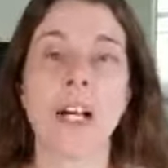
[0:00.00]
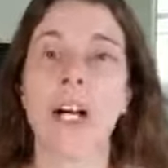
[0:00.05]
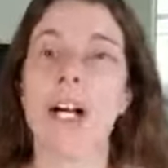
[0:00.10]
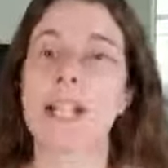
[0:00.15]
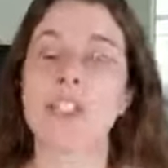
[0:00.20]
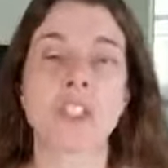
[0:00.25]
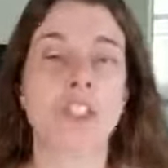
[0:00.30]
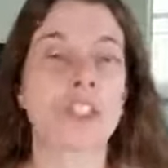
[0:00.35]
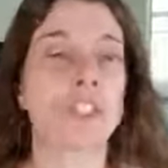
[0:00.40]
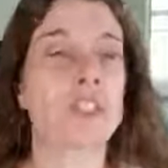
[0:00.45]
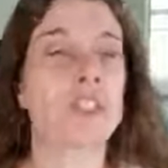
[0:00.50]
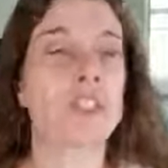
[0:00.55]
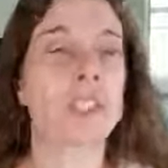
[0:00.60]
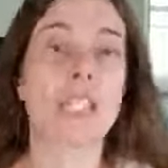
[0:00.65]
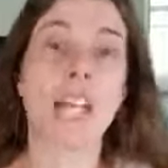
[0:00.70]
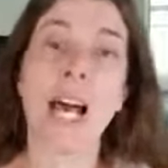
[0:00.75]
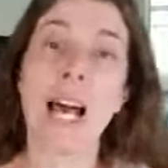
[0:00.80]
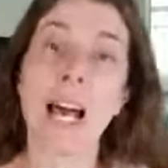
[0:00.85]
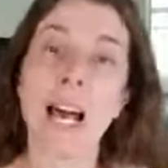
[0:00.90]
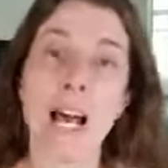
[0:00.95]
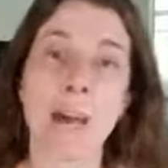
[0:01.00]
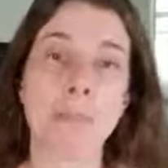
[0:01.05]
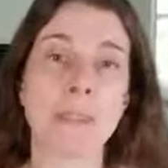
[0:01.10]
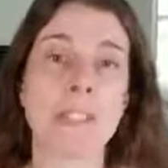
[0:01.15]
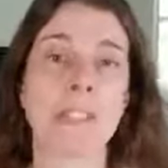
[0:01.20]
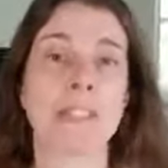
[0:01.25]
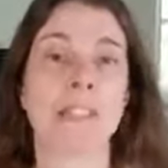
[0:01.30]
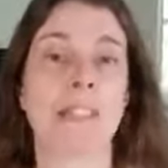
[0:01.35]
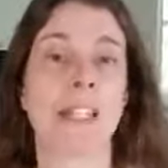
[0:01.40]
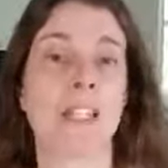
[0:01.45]
I just use that app
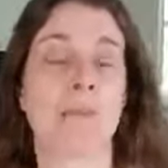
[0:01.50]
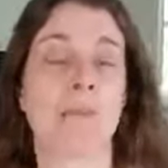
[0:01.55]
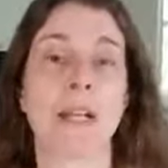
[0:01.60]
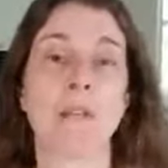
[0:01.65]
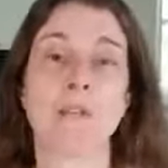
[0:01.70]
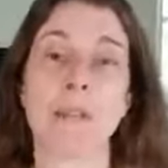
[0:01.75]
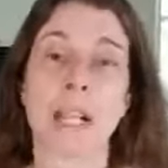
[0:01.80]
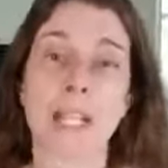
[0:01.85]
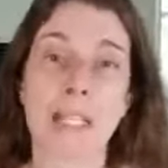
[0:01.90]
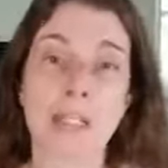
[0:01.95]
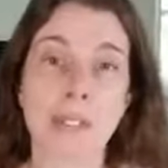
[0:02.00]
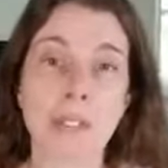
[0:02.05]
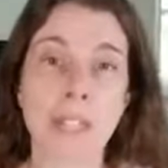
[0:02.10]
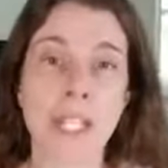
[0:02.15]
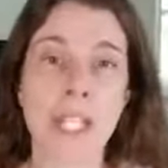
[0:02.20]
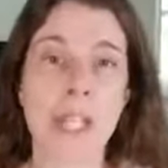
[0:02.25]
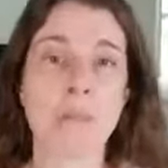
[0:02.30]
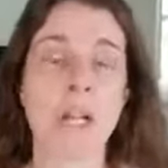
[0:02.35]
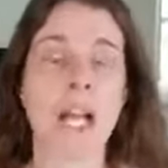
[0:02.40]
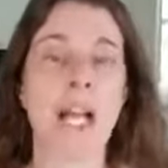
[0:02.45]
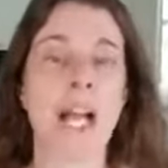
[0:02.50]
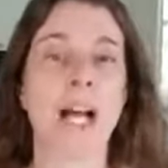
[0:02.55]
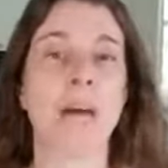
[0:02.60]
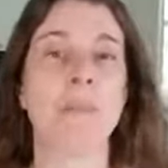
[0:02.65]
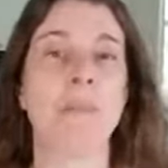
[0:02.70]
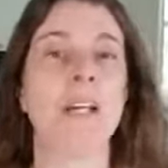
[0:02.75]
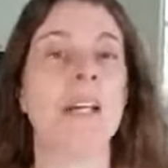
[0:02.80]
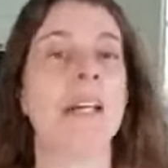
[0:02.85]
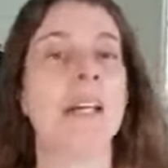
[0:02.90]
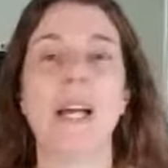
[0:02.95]
instead of my regular camera
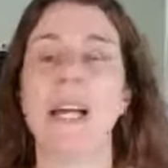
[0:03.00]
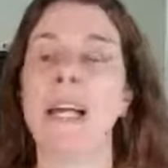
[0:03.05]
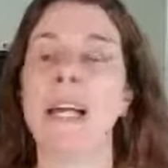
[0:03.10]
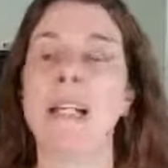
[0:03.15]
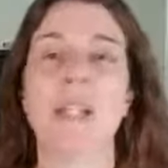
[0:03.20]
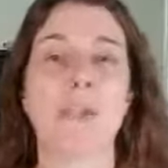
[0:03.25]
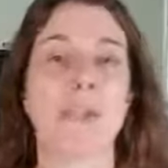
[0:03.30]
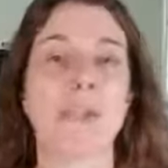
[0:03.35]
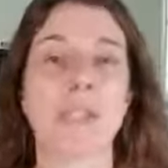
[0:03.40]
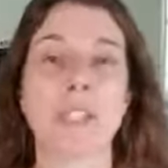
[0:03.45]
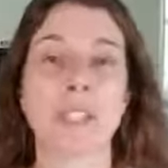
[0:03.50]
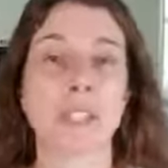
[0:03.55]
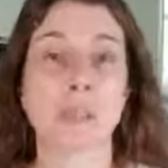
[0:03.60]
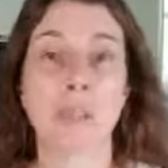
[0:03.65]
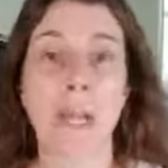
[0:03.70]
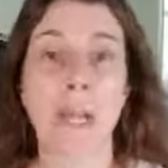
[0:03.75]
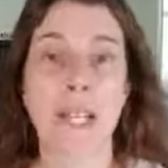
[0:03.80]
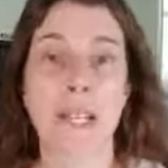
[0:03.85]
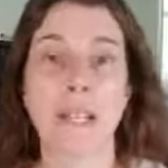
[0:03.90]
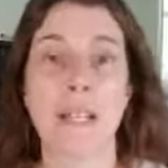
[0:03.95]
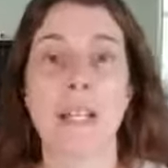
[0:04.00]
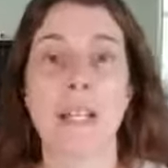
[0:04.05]
app, and it works great.